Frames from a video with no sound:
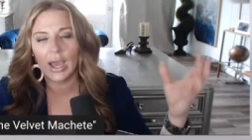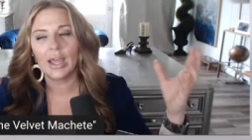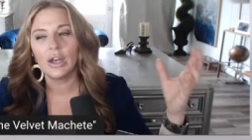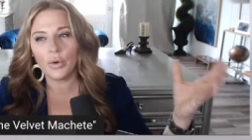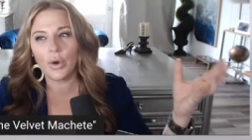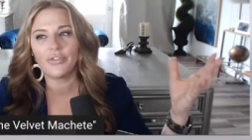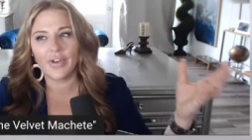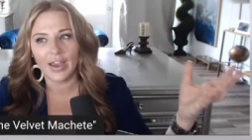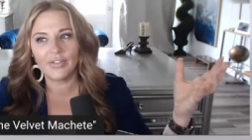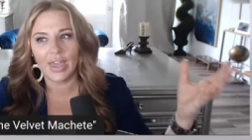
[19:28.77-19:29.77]
I know a
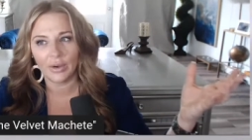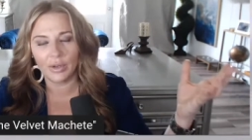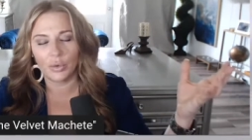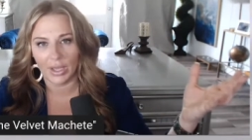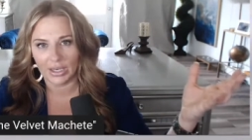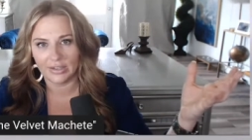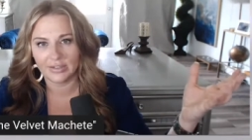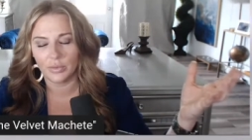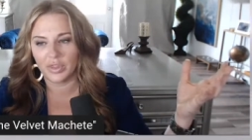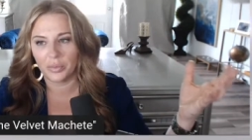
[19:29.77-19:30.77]
five county
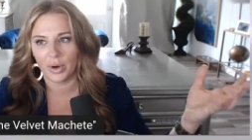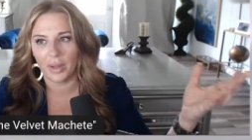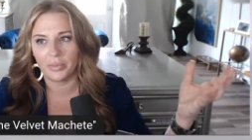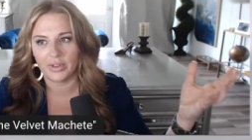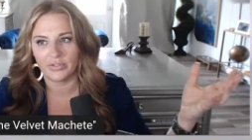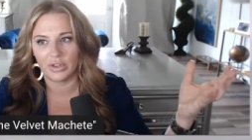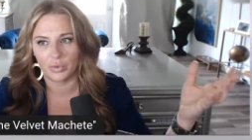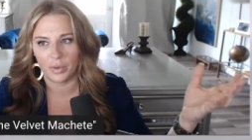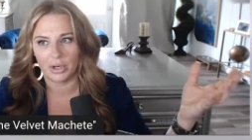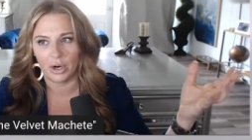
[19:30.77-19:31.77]
radius and what the problems of
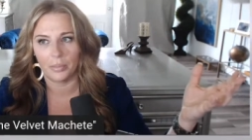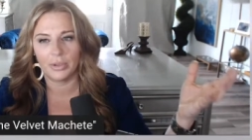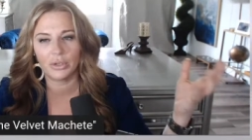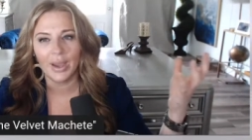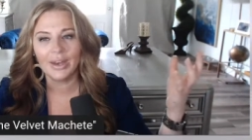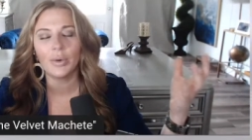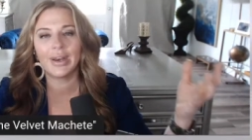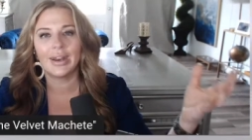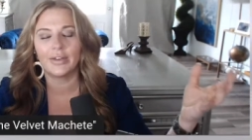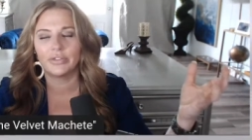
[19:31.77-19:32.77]
these women are, but do I know
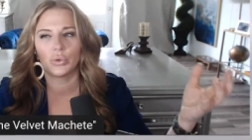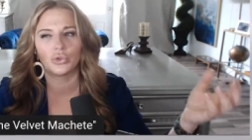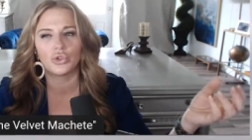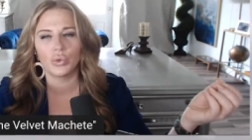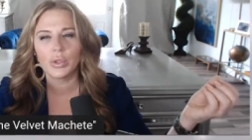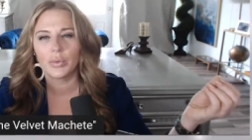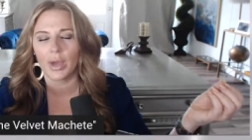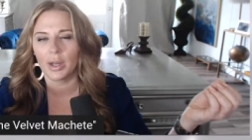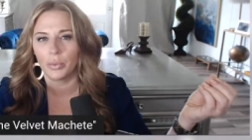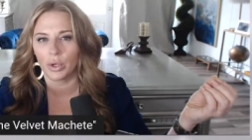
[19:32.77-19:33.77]
enough to truly
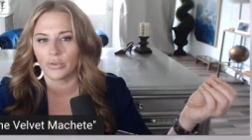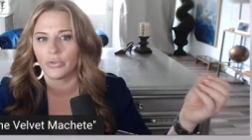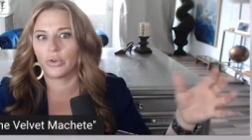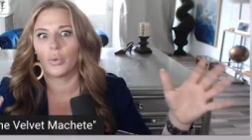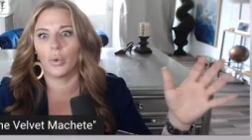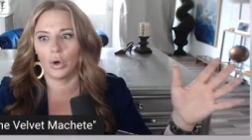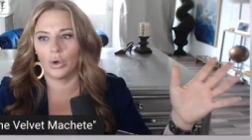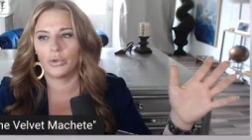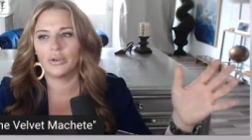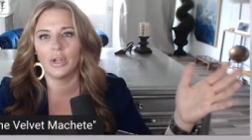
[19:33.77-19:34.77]
write a book for the
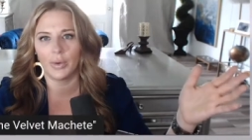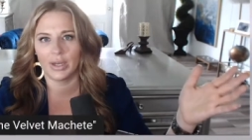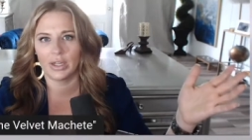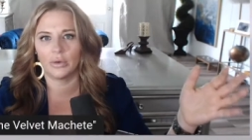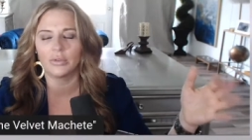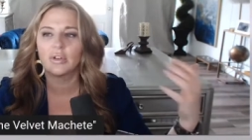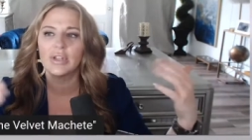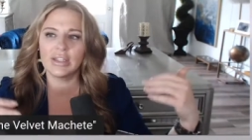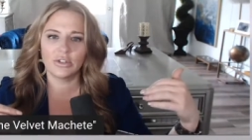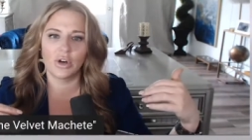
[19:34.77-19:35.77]
world? No, I don't. So
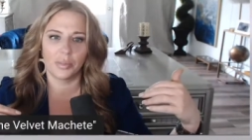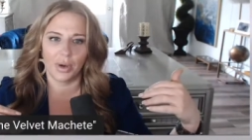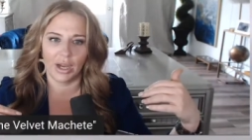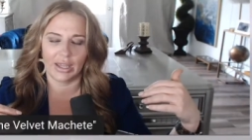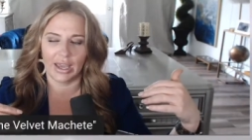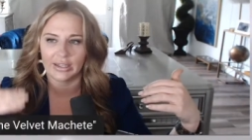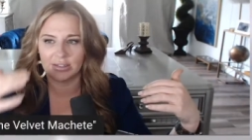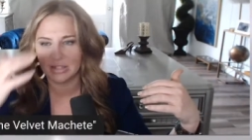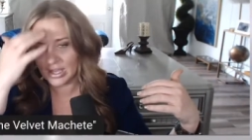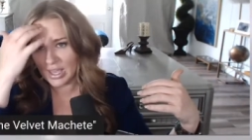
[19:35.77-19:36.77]
let's start a
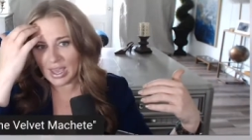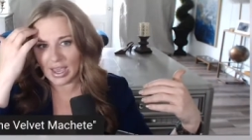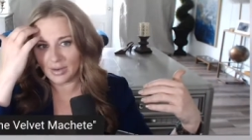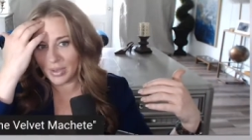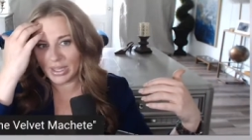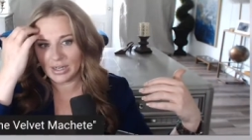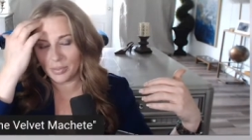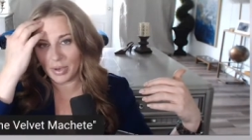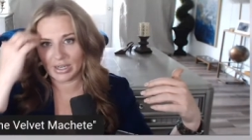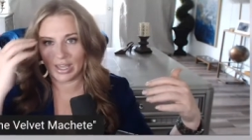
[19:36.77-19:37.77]
podcast. I've been in
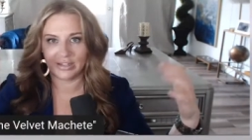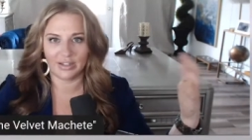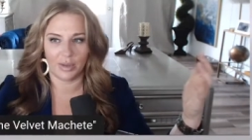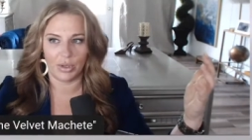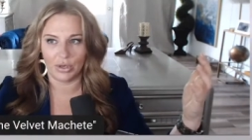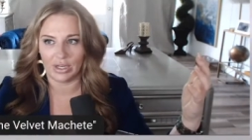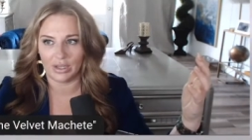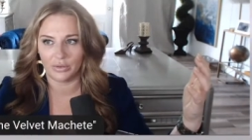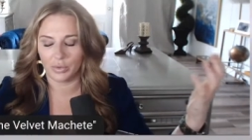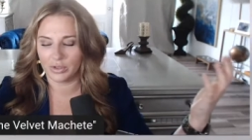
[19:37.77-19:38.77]
a podcast
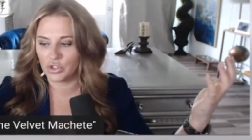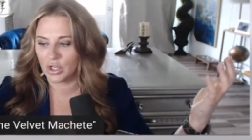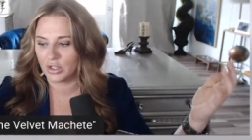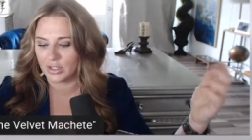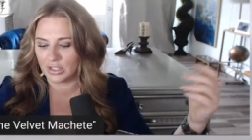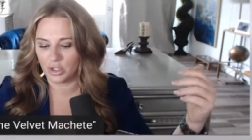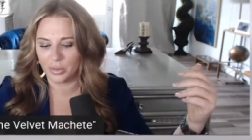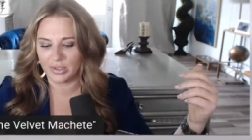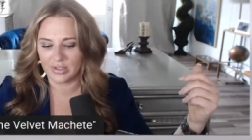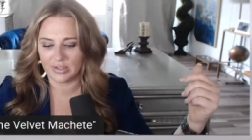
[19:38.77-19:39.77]
community. I was one of John Lee
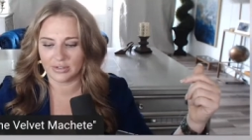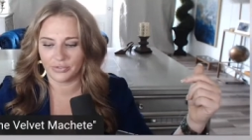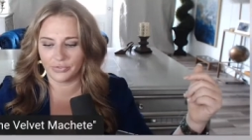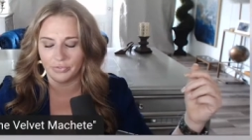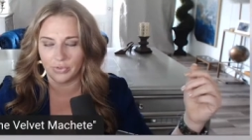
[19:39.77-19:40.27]
Dumas's